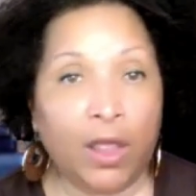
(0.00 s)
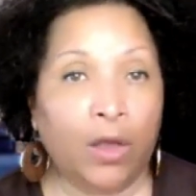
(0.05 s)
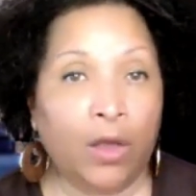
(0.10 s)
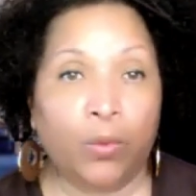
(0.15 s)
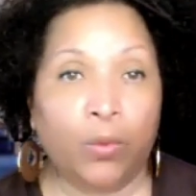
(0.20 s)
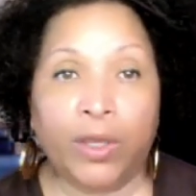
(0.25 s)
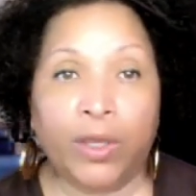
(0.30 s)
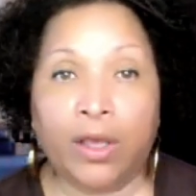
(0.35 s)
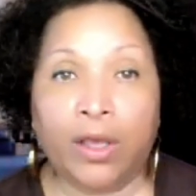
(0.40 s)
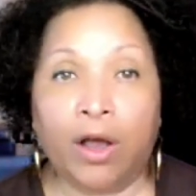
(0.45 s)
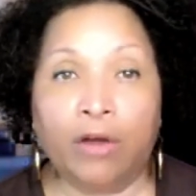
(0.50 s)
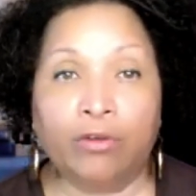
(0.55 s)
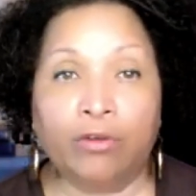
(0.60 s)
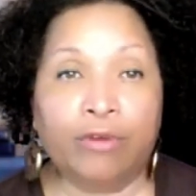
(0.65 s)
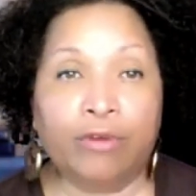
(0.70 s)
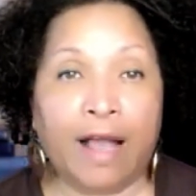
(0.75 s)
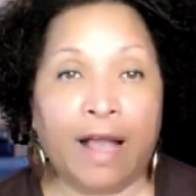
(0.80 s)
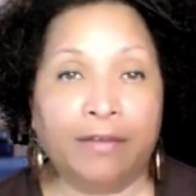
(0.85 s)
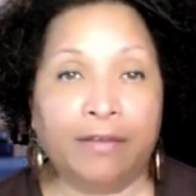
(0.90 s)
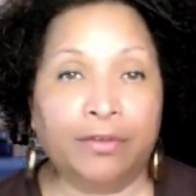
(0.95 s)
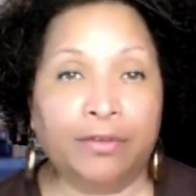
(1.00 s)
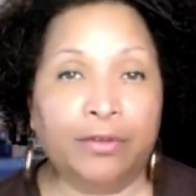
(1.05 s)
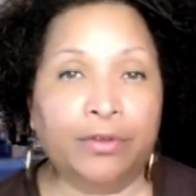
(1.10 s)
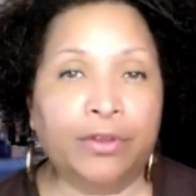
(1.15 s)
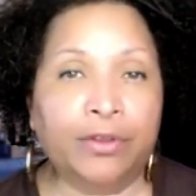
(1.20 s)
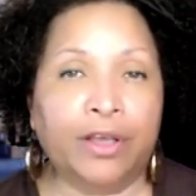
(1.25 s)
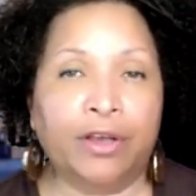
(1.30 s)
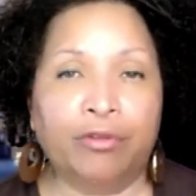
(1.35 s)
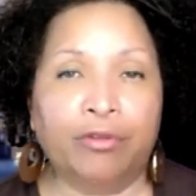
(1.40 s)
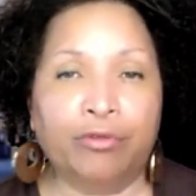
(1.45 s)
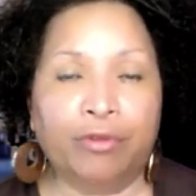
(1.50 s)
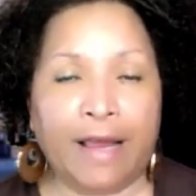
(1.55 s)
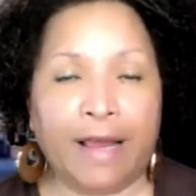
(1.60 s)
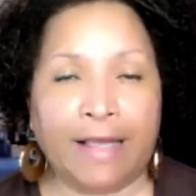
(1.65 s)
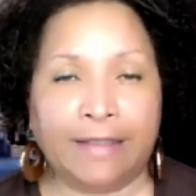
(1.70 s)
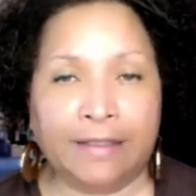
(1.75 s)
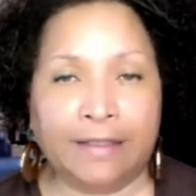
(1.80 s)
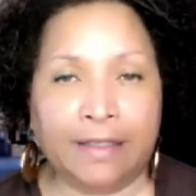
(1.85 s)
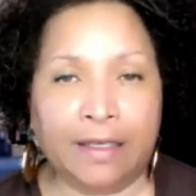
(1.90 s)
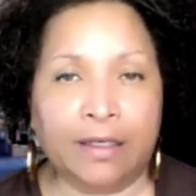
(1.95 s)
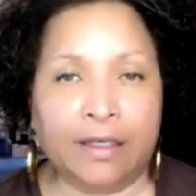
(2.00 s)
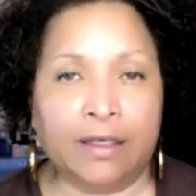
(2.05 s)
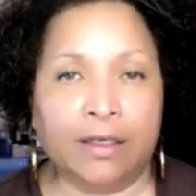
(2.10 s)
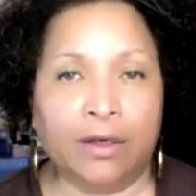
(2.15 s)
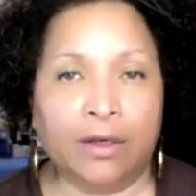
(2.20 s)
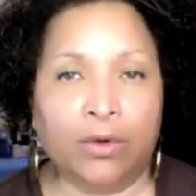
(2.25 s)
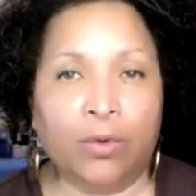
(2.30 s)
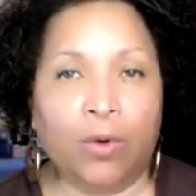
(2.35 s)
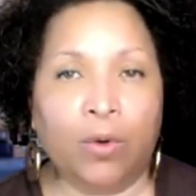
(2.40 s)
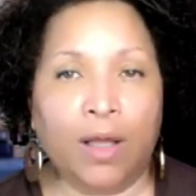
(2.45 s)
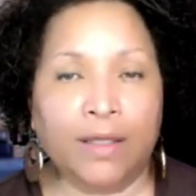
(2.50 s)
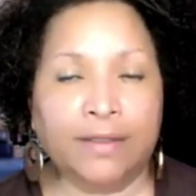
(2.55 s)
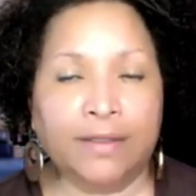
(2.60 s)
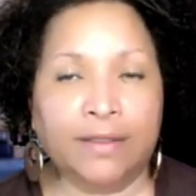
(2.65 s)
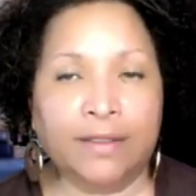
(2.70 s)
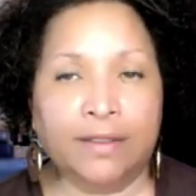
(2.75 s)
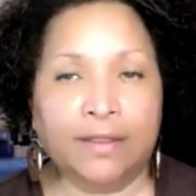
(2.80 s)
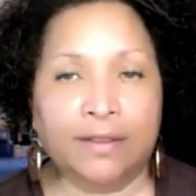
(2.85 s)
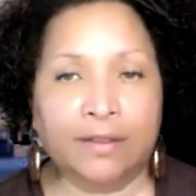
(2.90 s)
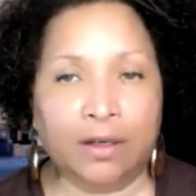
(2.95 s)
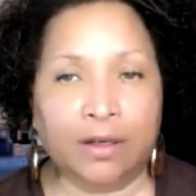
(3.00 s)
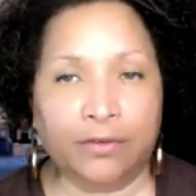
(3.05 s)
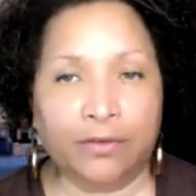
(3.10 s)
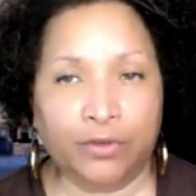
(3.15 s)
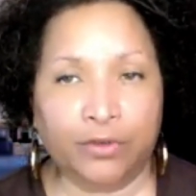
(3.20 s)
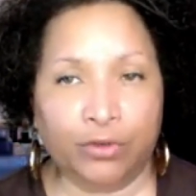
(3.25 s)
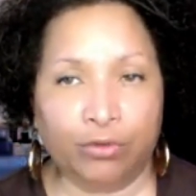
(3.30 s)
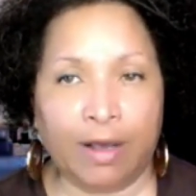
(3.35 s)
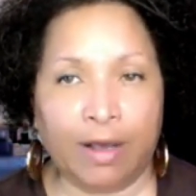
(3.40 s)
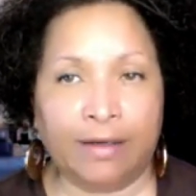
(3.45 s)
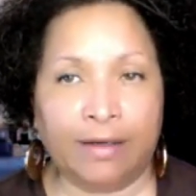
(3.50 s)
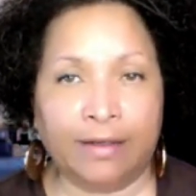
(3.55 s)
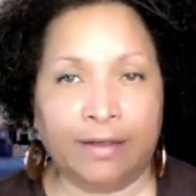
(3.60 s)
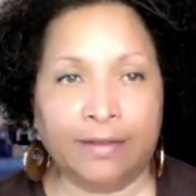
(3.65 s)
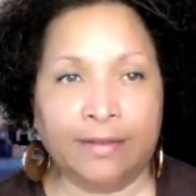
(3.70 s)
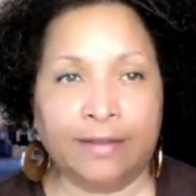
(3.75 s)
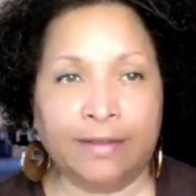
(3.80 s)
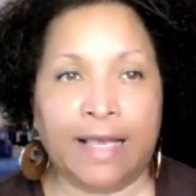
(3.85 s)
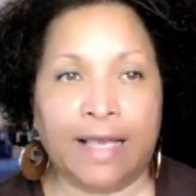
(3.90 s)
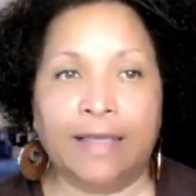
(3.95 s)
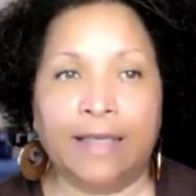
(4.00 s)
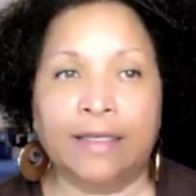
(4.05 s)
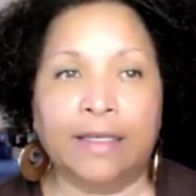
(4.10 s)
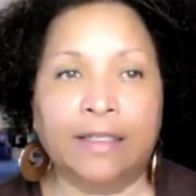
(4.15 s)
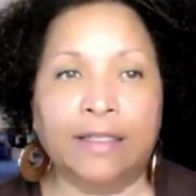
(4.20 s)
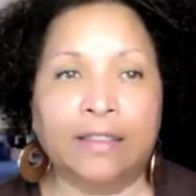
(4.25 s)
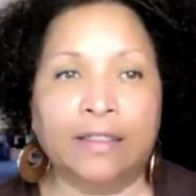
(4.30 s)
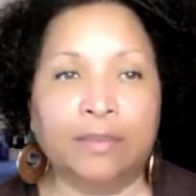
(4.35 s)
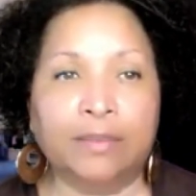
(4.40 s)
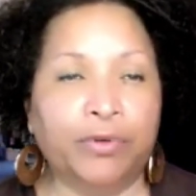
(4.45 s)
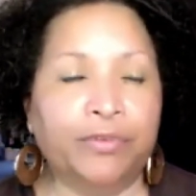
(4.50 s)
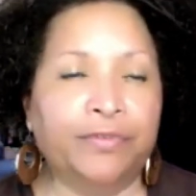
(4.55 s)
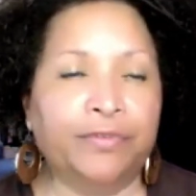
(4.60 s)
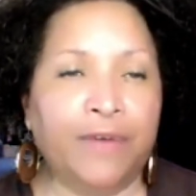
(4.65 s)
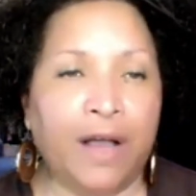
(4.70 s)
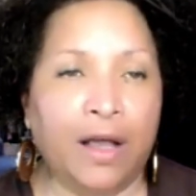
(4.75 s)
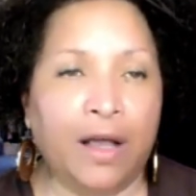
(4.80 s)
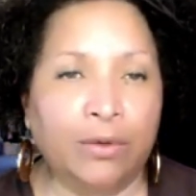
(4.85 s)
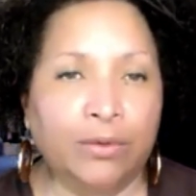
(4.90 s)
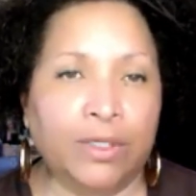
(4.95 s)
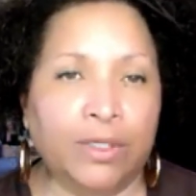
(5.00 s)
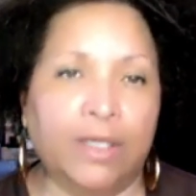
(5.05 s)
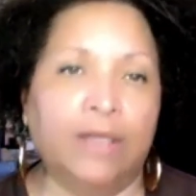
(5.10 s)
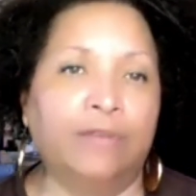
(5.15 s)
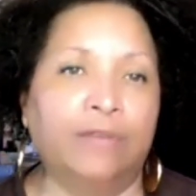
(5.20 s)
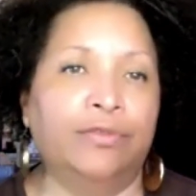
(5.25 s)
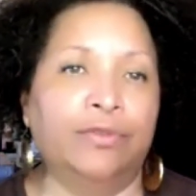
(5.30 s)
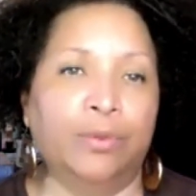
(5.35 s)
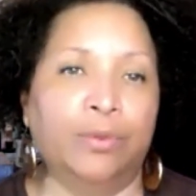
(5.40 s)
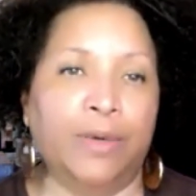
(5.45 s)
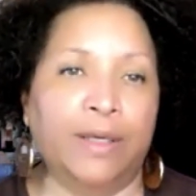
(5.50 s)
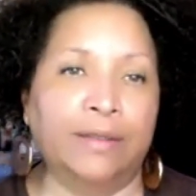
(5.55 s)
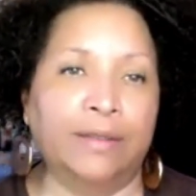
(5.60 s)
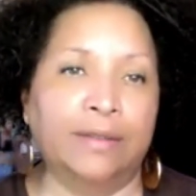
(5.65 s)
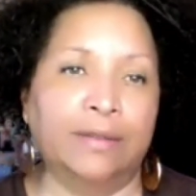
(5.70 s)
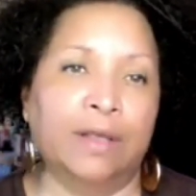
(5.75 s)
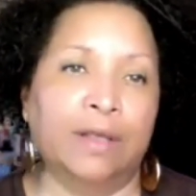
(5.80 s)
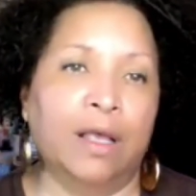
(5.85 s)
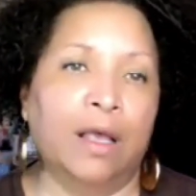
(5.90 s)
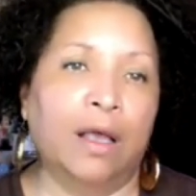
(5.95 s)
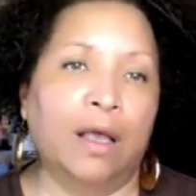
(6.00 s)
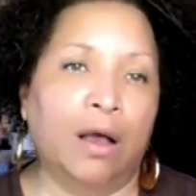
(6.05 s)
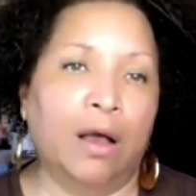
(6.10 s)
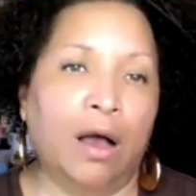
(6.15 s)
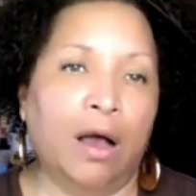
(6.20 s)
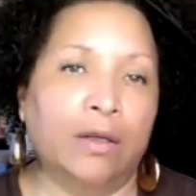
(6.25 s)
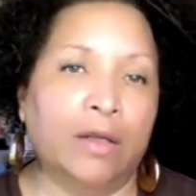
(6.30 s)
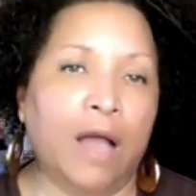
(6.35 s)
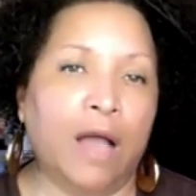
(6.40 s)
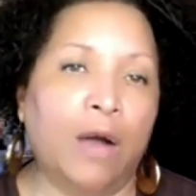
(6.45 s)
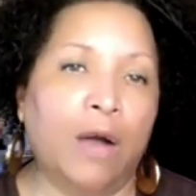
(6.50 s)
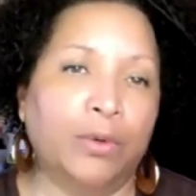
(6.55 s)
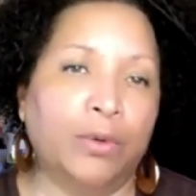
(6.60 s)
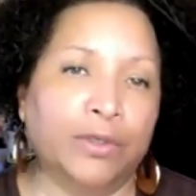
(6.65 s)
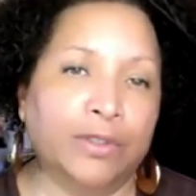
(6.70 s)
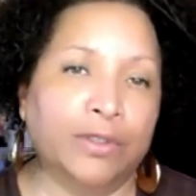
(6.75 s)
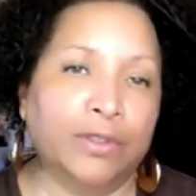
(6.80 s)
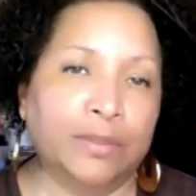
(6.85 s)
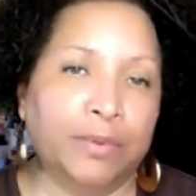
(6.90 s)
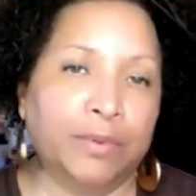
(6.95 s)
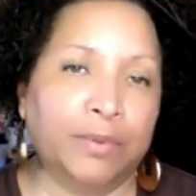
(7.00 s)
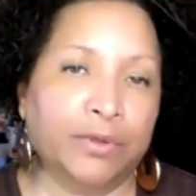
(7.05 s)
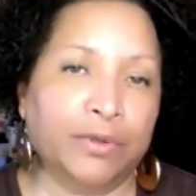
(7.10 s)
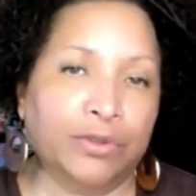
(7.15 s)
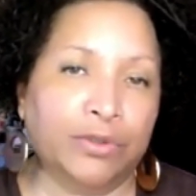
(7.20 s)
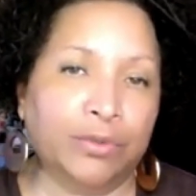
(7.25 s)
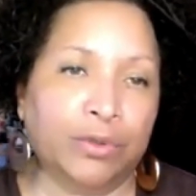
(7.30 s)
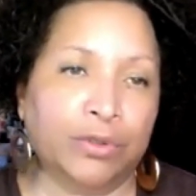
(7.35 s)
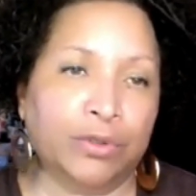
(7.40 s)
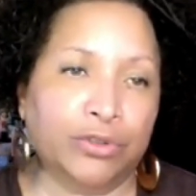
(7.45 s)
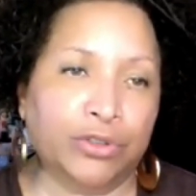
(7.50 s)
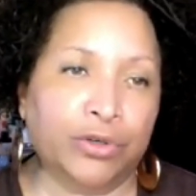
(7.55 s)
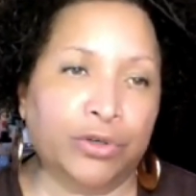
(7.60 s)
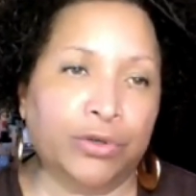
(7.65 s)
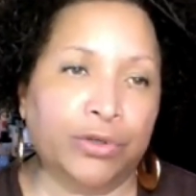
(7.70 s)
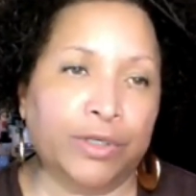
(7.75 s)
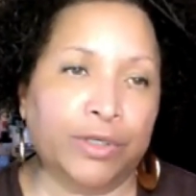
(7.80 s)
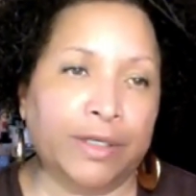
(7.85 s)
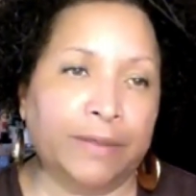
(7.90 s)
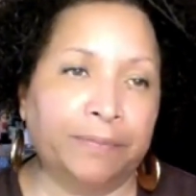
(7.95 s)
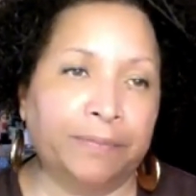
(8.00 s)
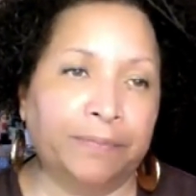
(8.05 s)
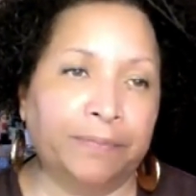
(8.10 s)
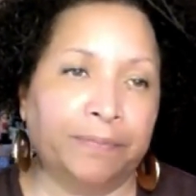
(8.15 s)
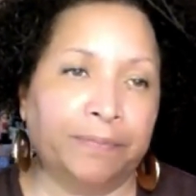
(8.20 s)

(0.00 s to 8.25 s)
We unravel the erratic qualities of Uranus and its profound influence on our spiritual journey.